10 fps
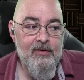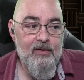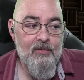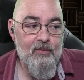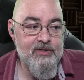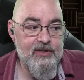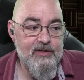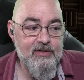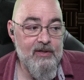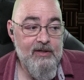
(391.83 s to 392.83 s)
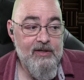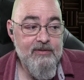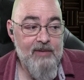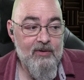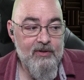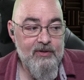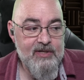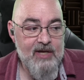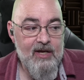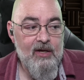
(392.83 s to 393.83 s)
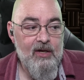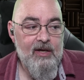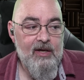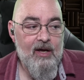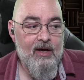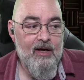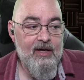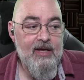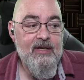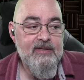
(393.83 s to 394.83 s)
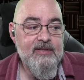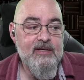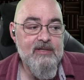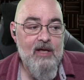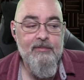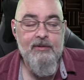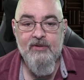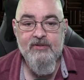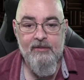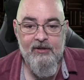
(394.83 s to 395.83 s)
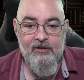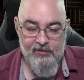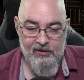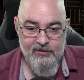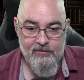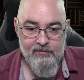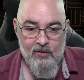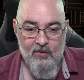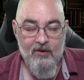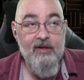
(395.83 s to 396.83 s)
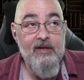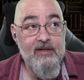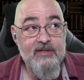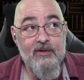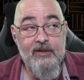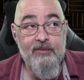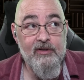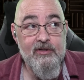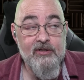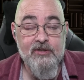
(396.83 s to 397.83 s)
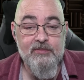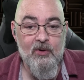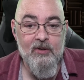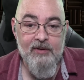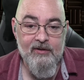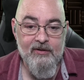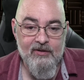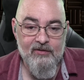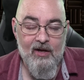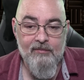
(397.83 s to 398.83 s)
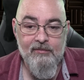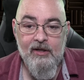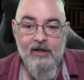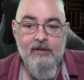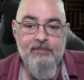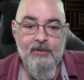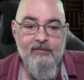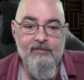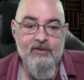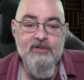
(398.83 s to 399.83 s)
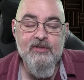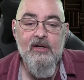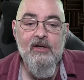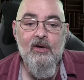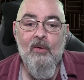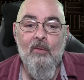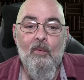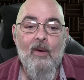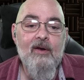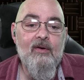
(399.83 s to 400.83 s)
which is, it doesn't matter whether you say, is Islam the most compelling religion, or is there any religion that's more compelling than Islam? In both of those, what